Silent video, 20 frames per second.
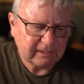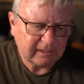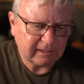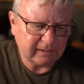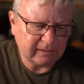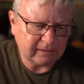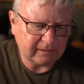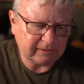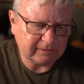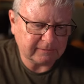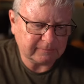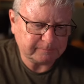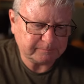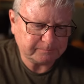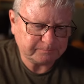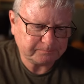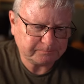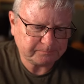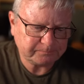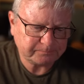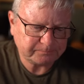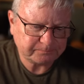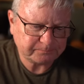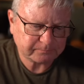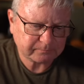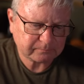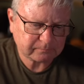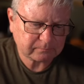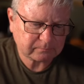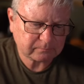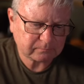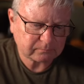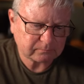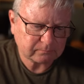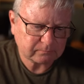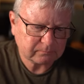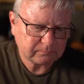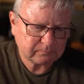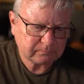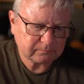
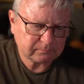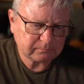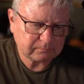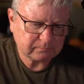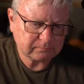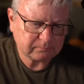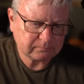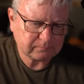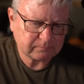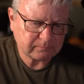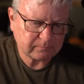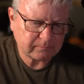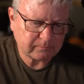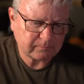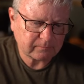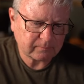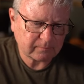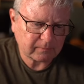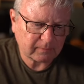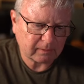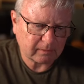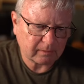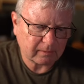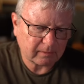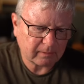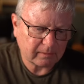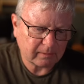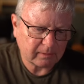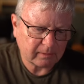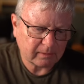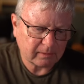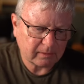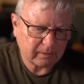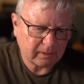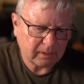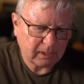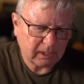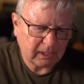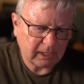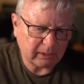
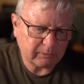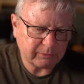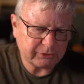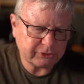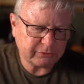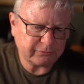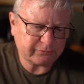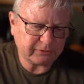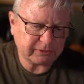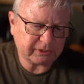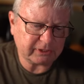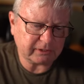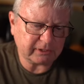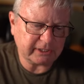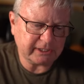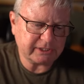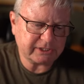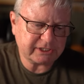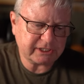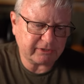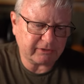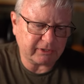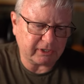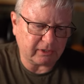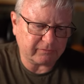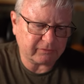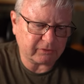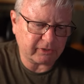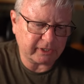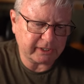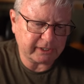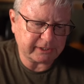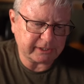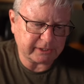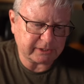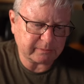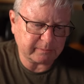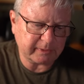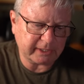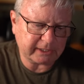How would you fit the interior of a Grenadier
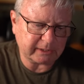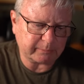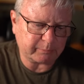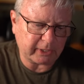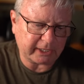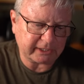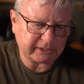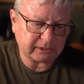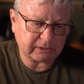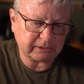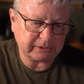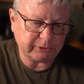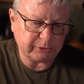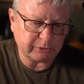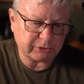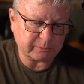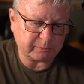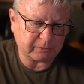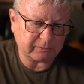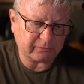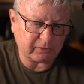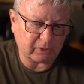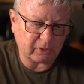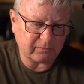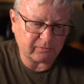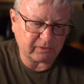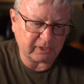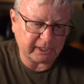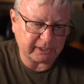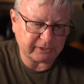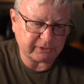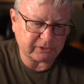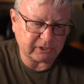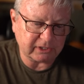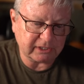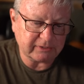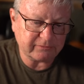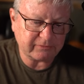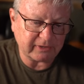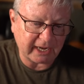to make it practical and usable for overlanders to
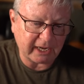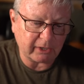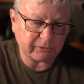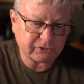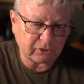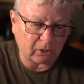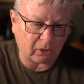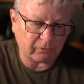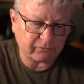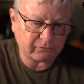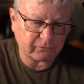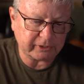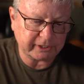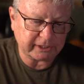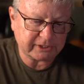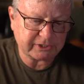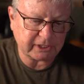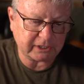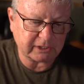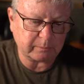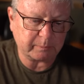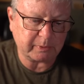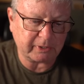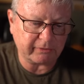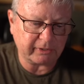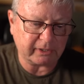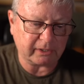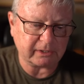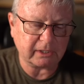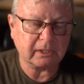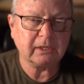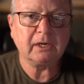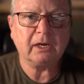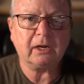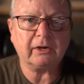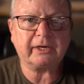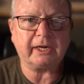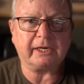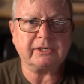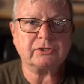live out of for an extended period?
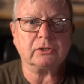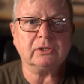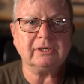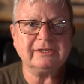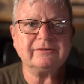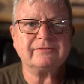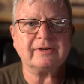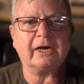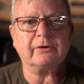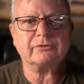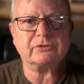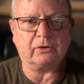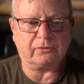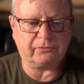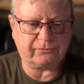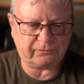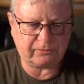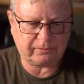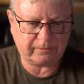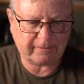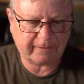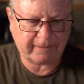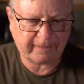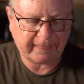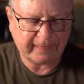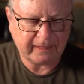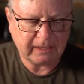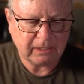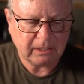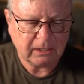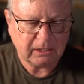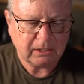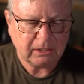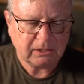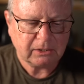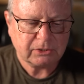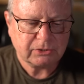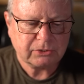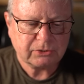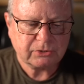Okay, to live out of.
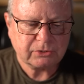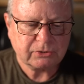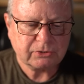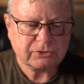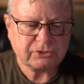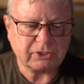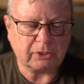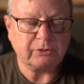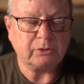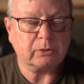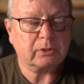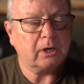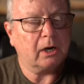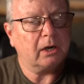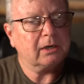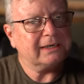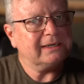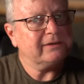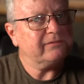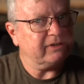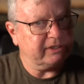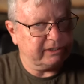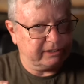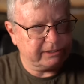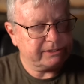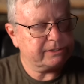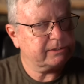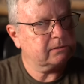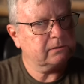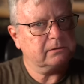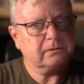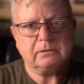So you can't live in it